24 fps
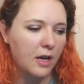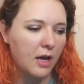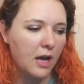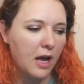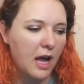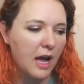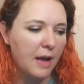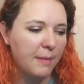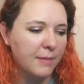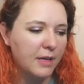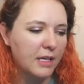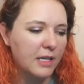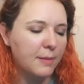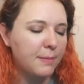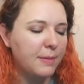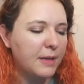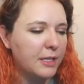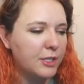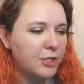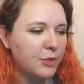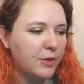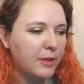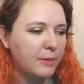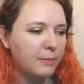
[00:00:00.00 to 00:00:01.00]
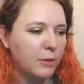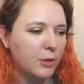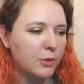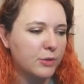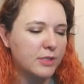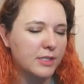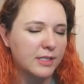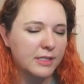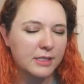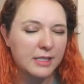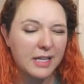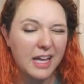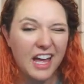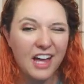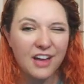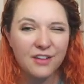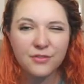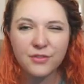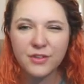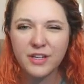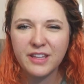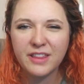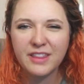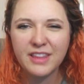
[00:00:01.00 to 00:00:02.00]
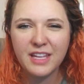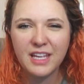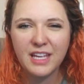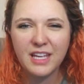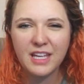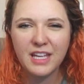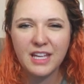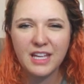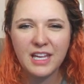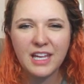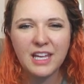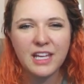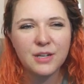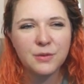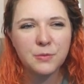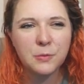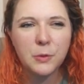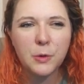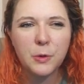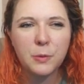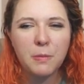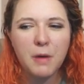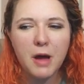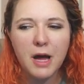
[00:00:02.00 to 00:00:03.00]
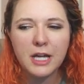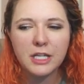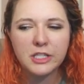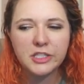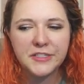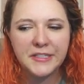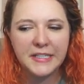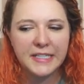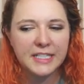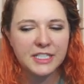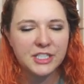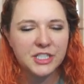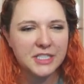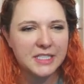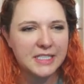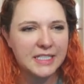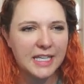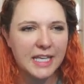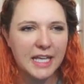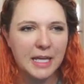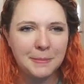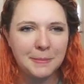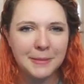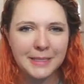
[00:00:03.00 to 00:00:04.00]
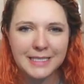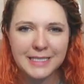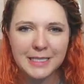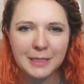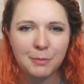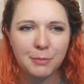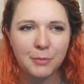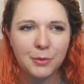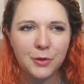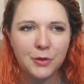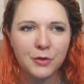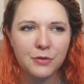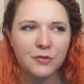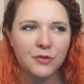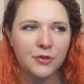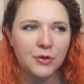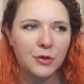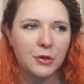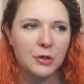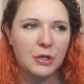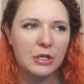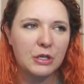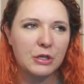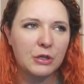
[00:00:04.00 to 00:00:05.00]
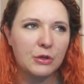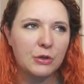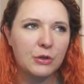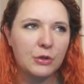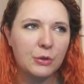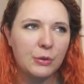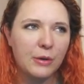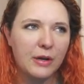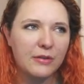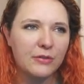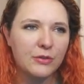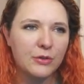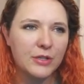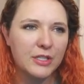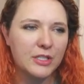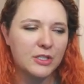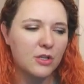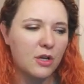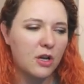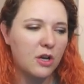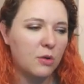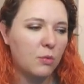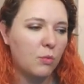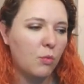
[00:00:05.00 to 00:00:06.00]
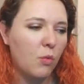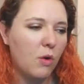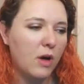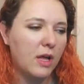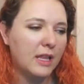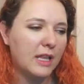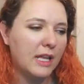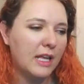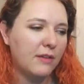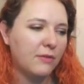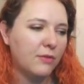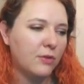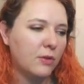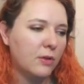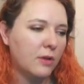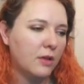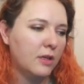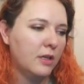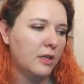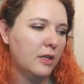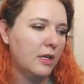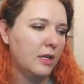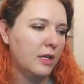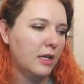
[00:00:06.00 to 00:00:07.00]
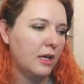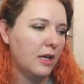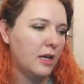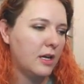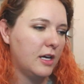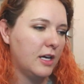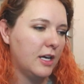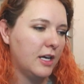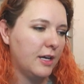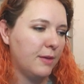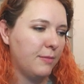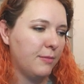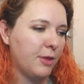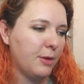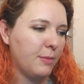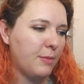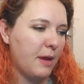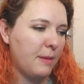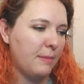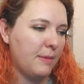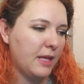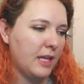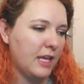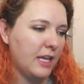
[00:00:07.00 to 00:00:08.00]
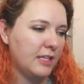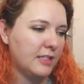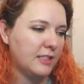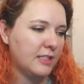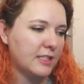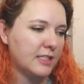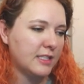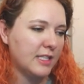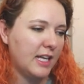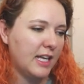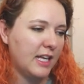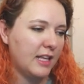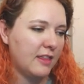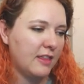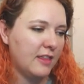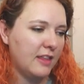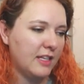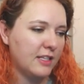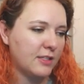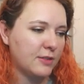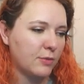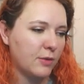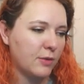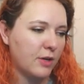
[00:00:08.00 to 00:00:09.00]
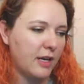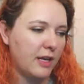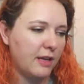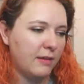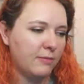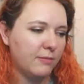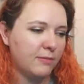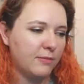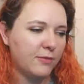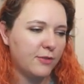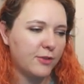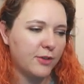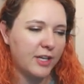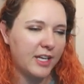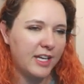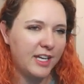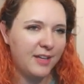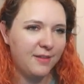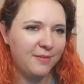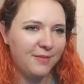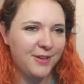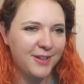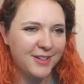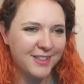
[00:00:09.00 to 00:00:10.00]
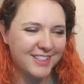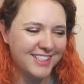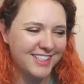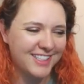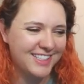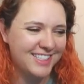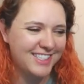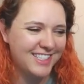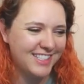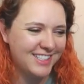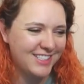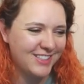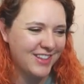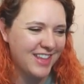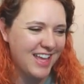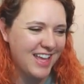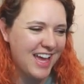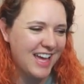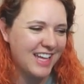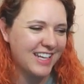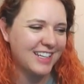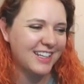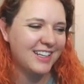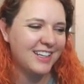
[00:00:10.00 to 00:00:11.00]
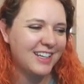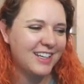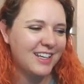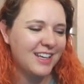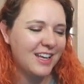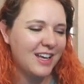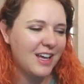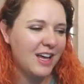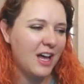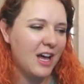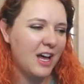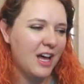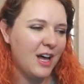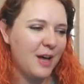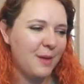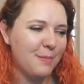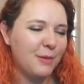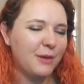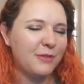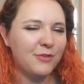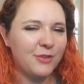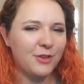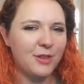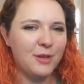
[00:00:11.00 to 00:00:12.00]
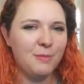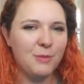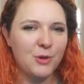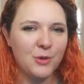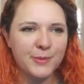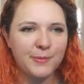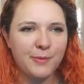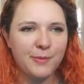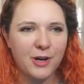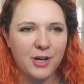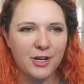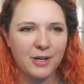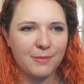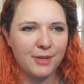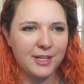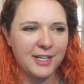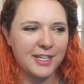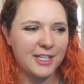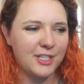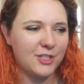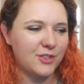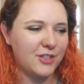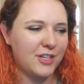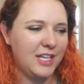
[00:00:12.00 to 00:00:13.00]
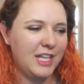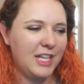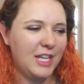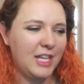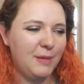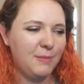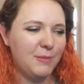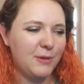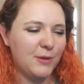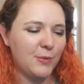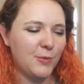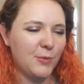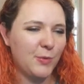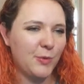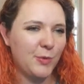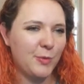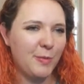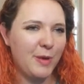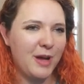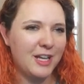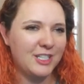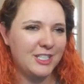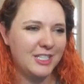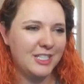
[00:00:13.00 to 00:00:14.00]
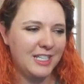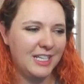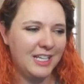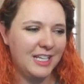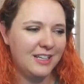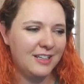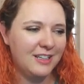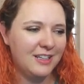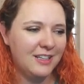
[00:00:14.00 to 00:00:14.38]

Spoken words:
I'm going to be doing most everything in Romaji just to keep it simple for whoever is on what level. There might be cases like this where I forget to do that. But for the most part, I'm going to try and keep it in Romaji.